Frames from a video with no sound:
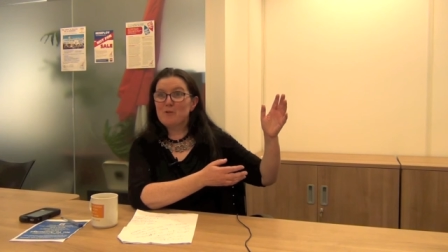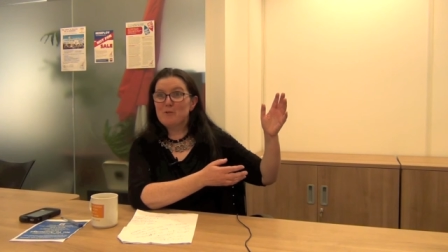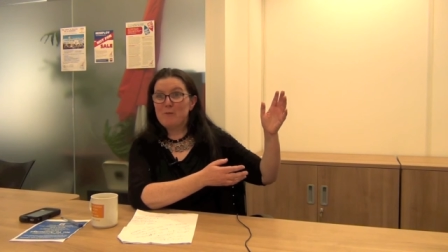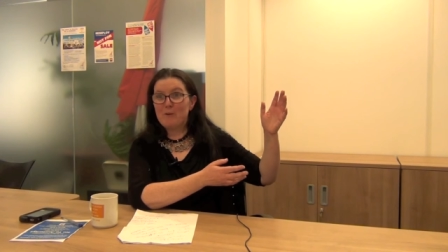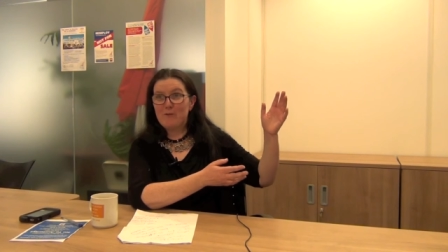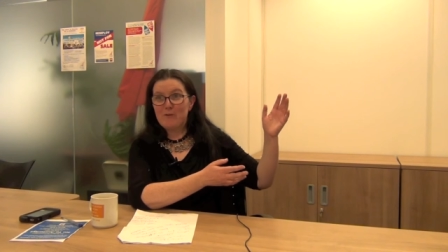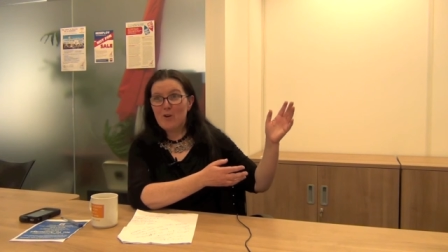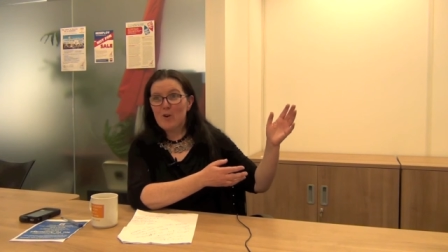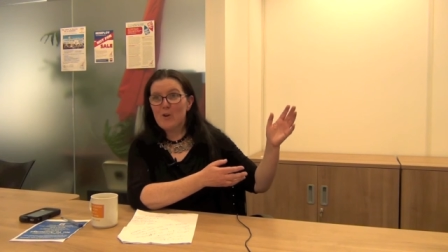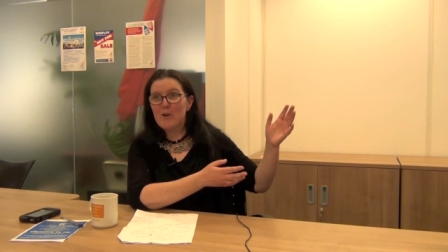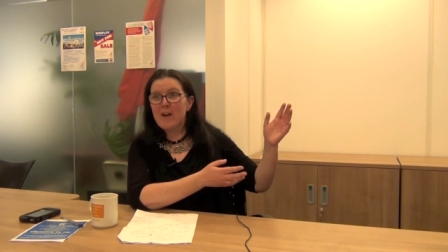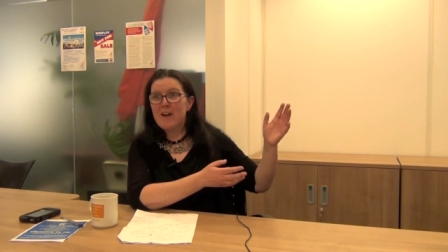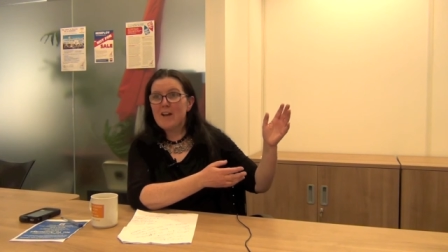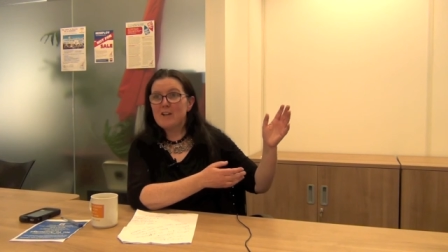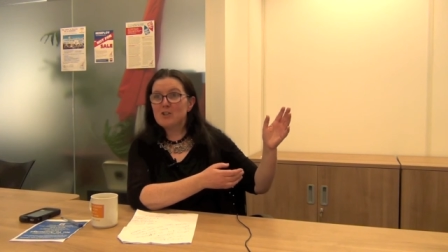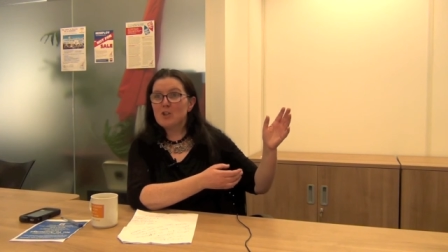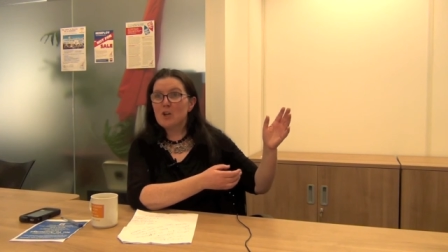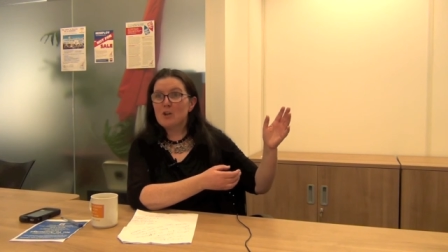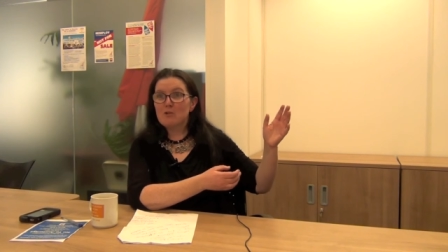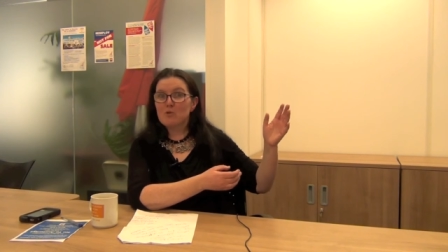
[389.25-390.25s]

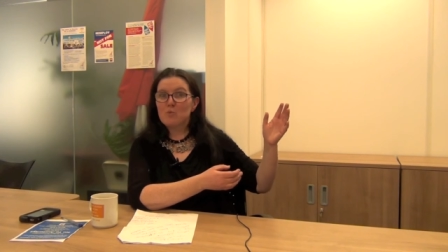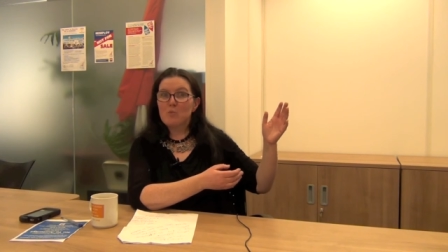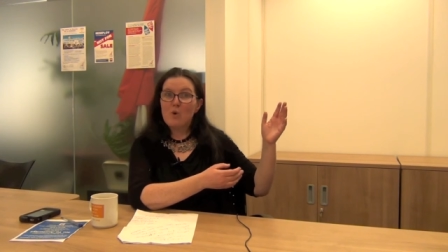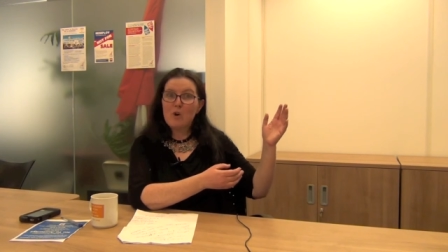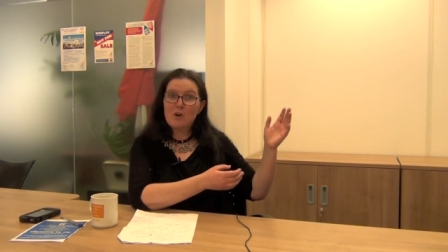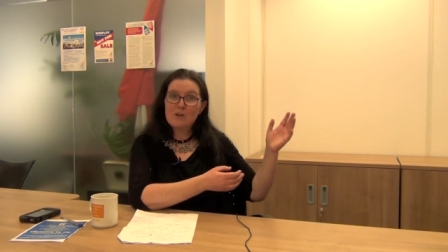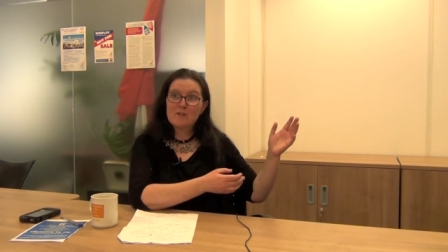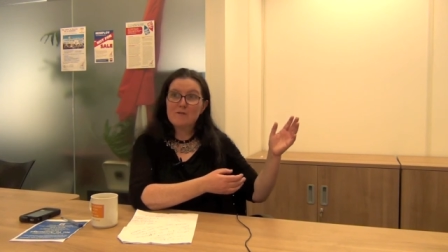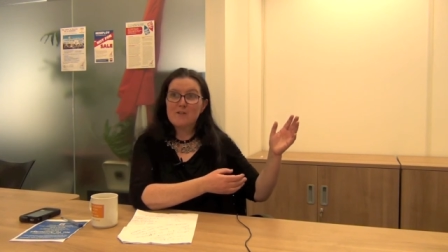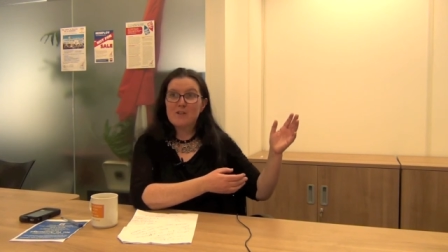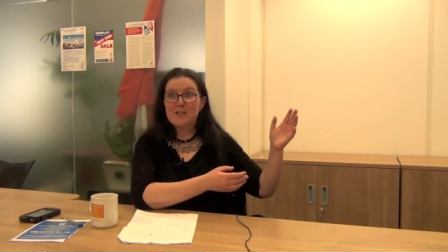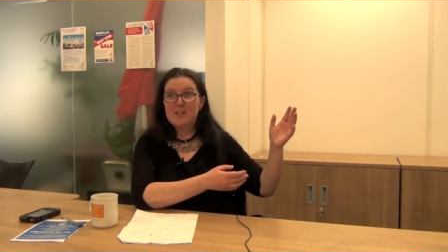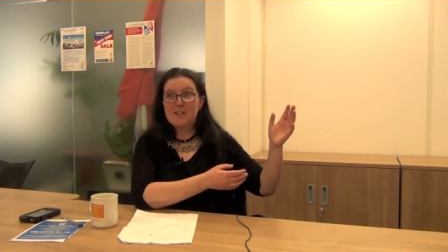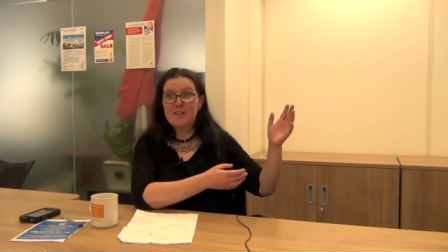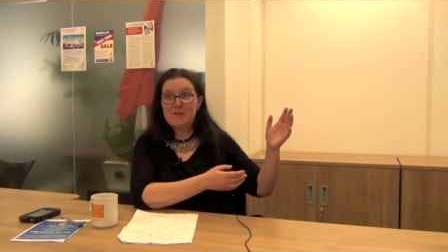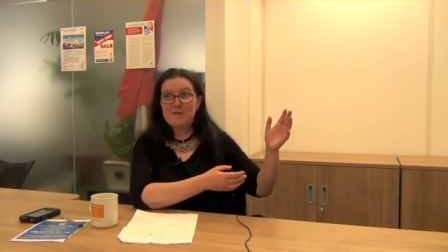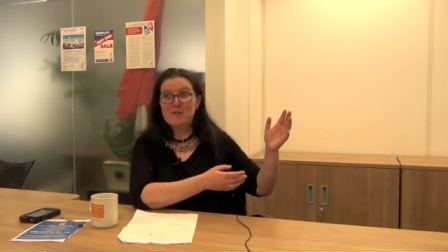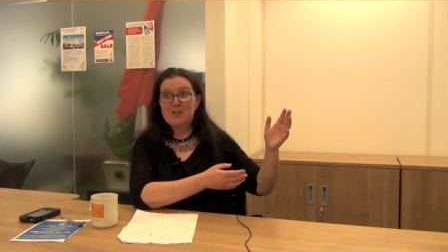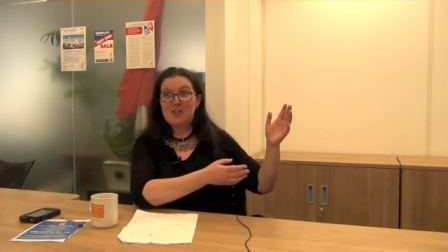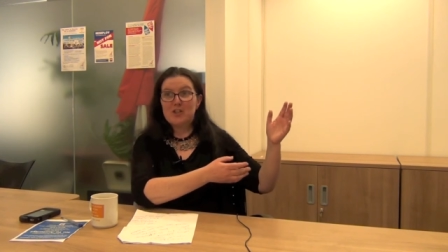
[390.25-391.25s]
beforehand called Waterford
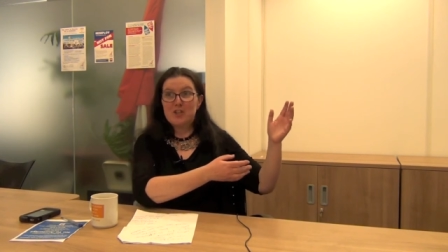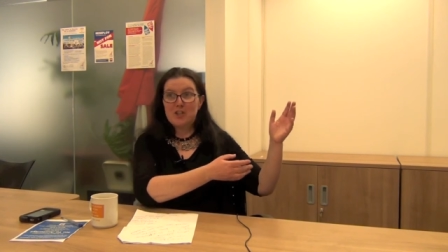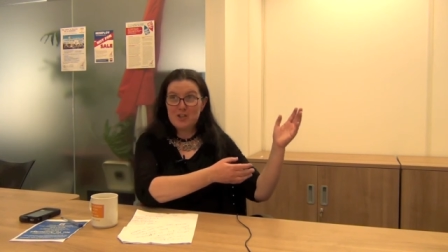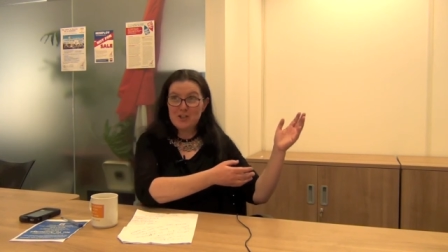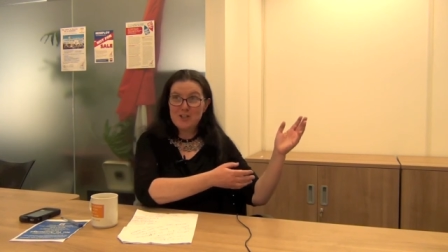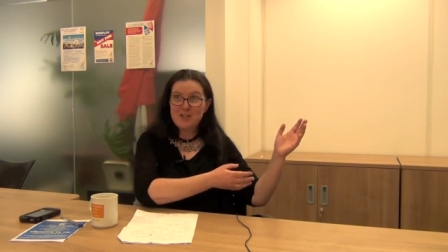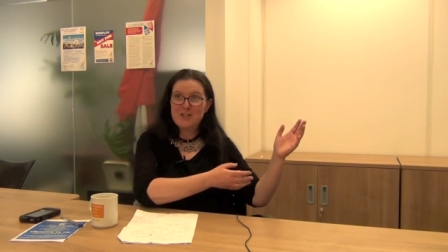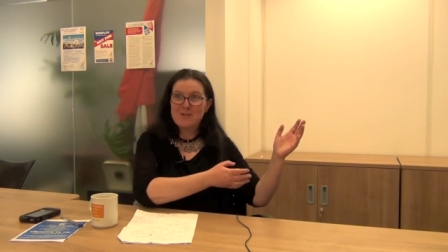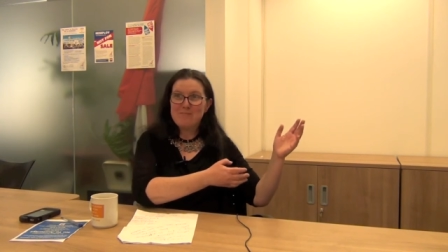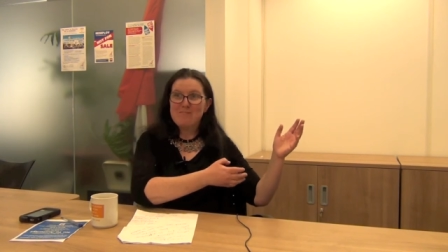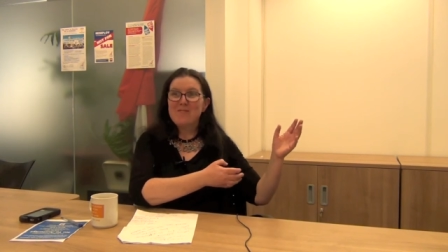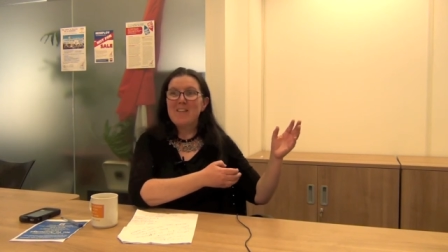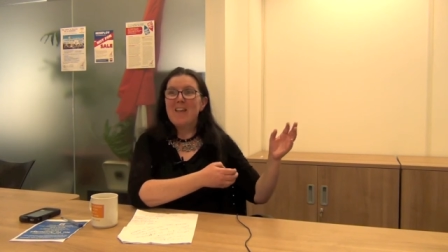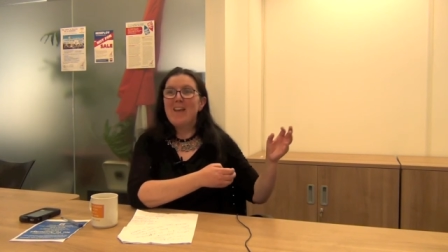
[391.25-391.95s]
Gives a Shirt,